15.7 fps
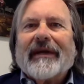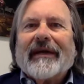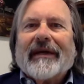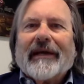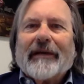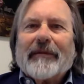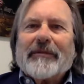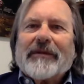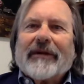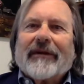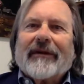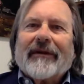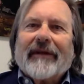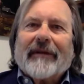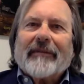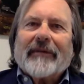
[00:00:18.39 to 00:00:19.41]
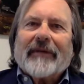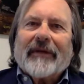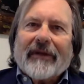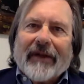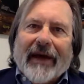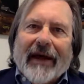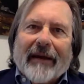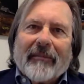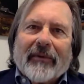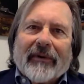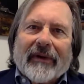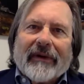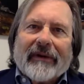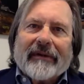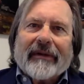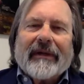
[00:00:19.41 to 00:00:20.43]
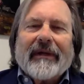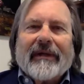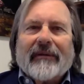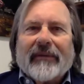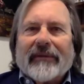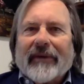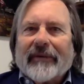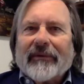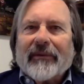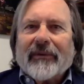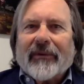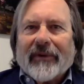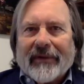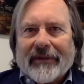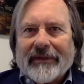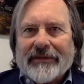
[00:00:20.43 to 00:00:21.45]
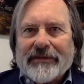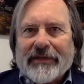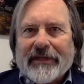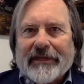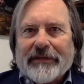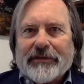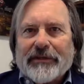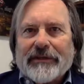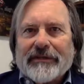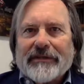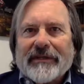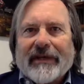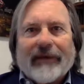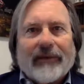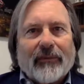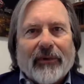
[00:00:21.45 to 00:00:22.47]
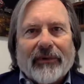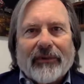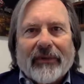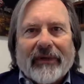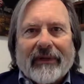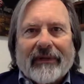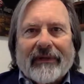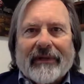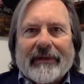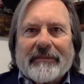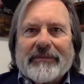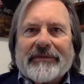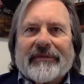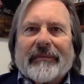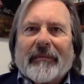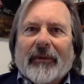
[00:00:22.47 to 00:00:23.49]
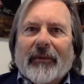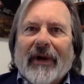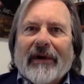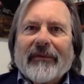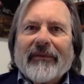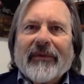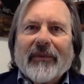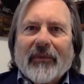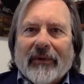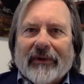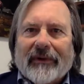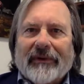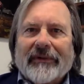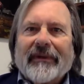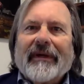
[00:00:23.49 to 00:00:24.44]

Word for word: helps our club collaborate with other organizations and Rotary clubs from around the world